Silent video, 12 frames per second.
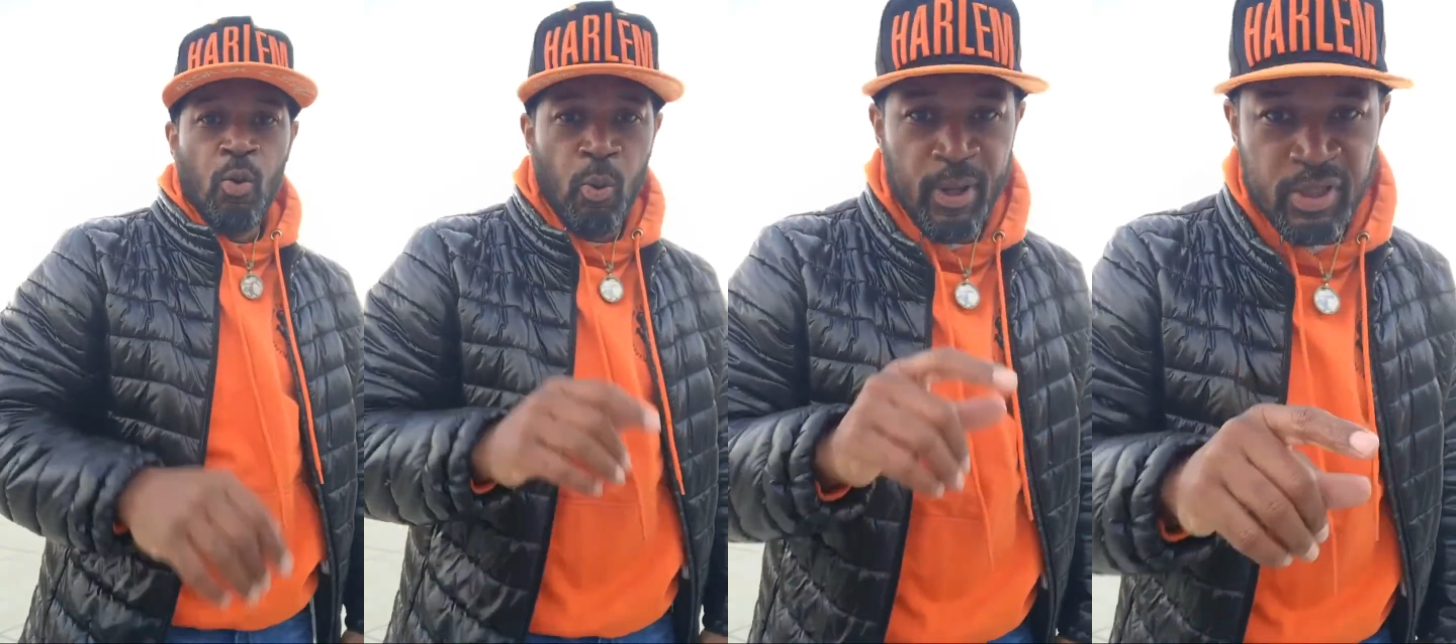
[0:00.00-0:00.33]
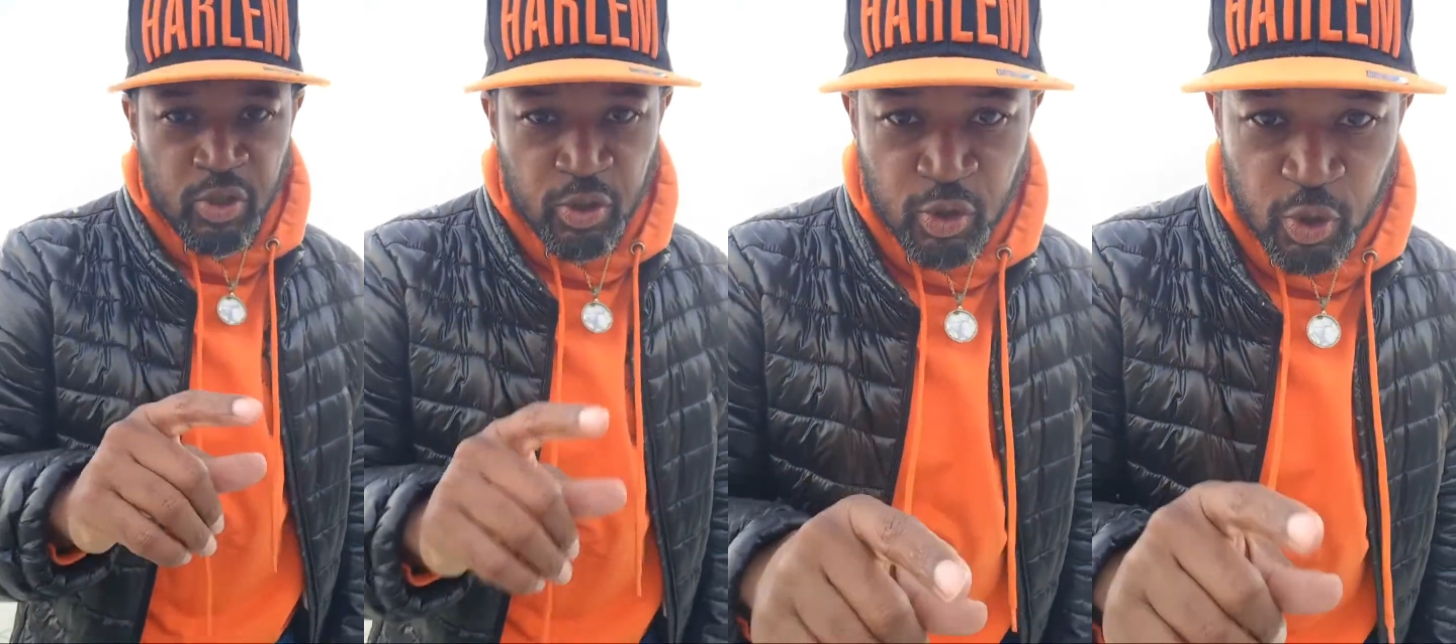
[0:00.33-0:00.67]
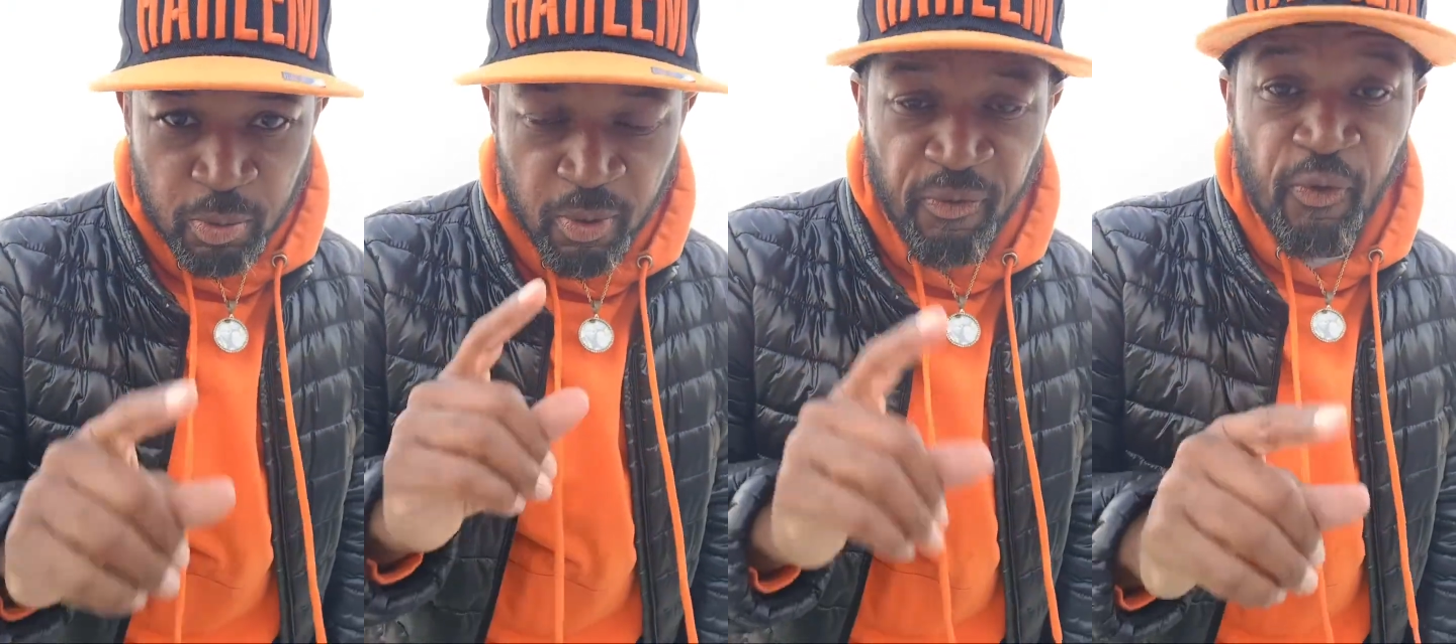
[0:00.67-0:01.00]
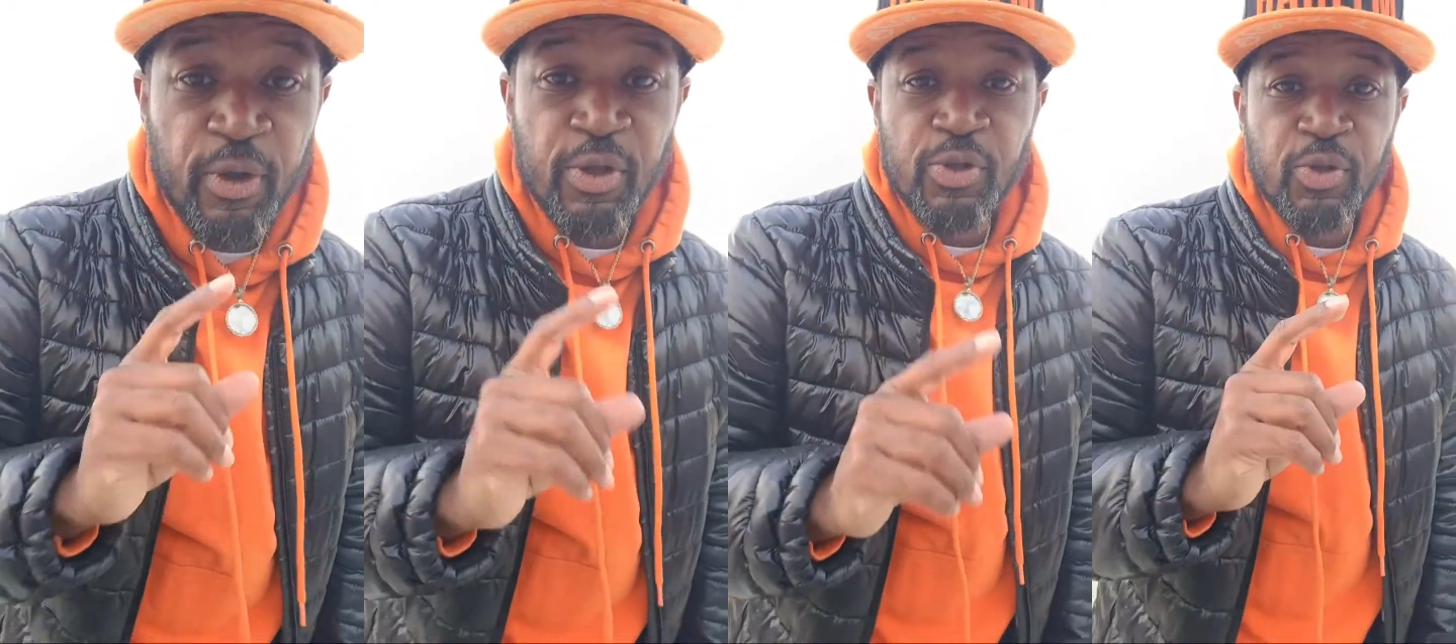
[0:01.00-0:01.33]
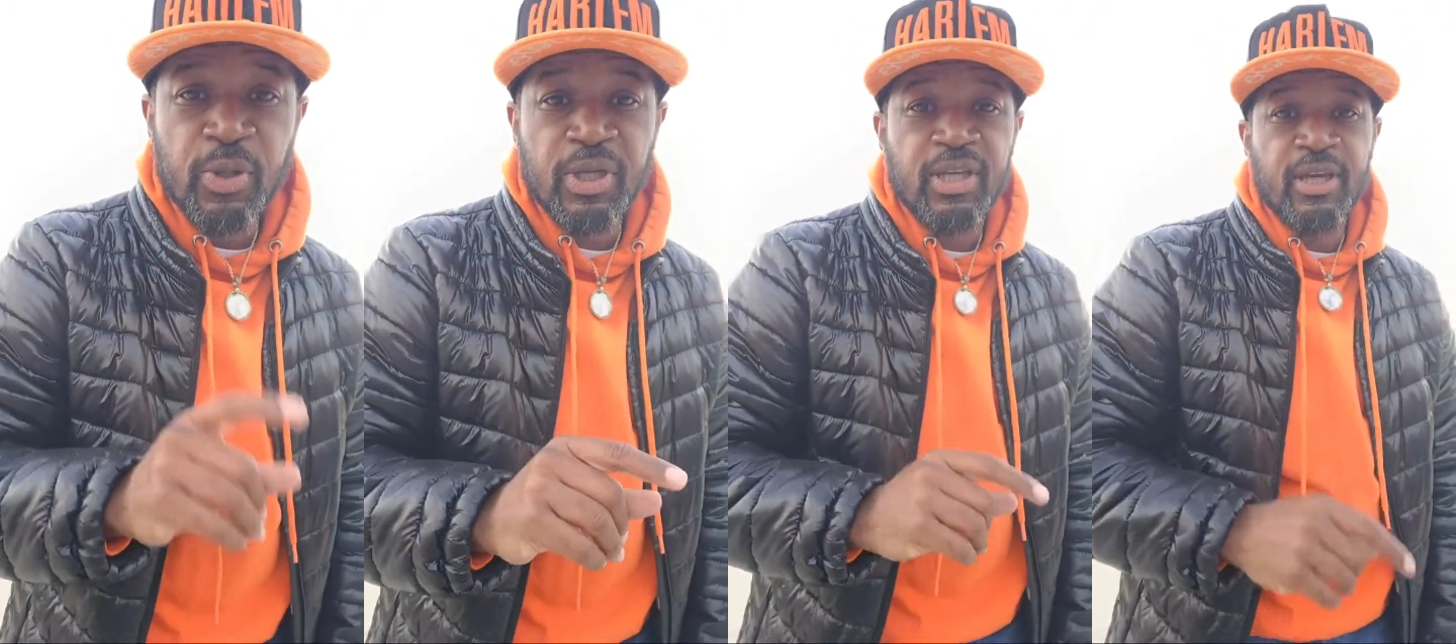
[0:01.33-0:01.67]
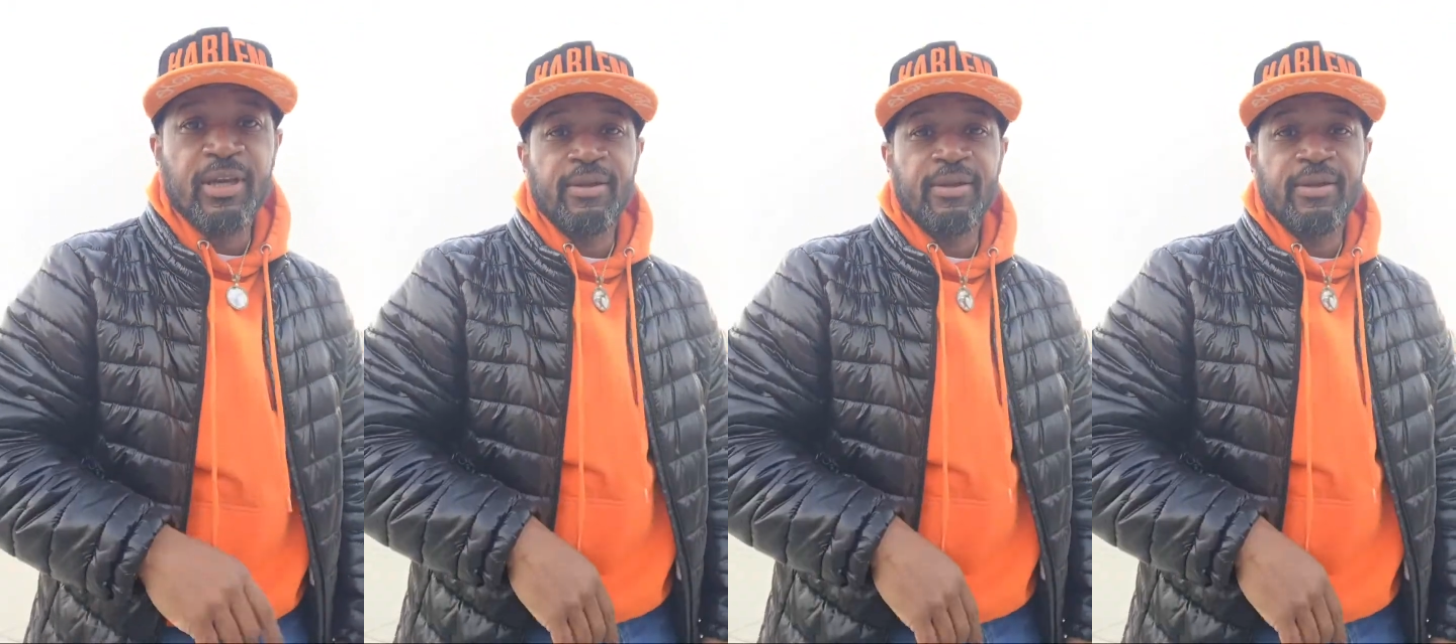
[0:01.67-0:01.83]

What you do before you do the kick,